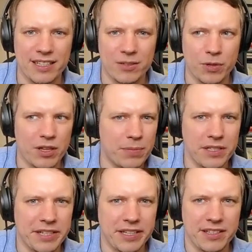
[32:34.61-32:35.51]
with a
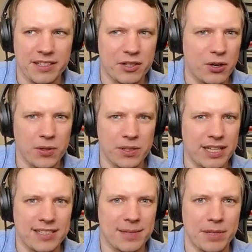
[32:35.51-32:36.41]
particular goal
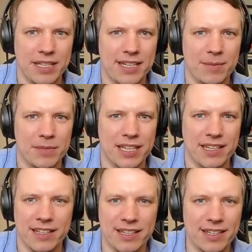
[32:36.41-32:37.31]
that somebody comes in,